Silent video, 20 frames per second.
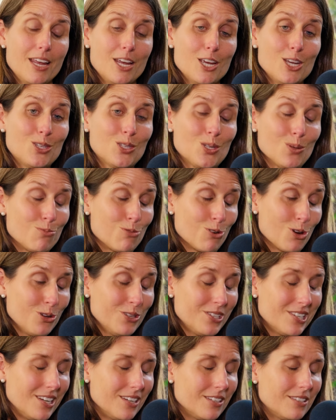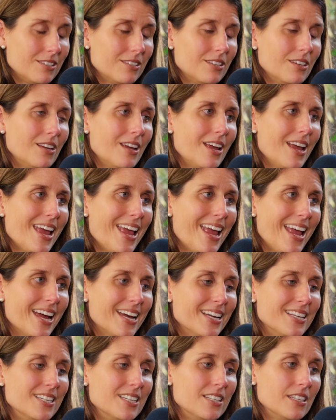it's a process,
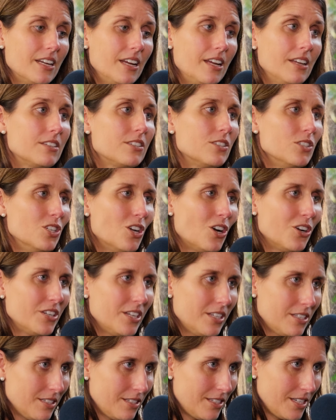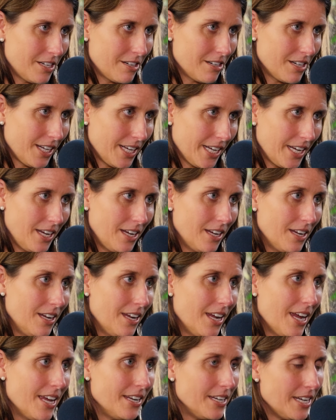and it's not necessarily
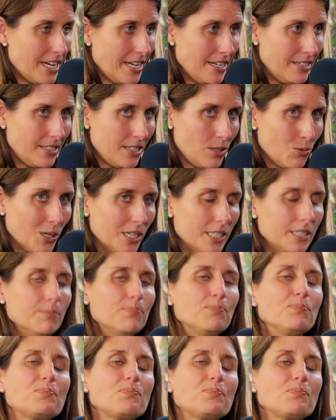an easy one.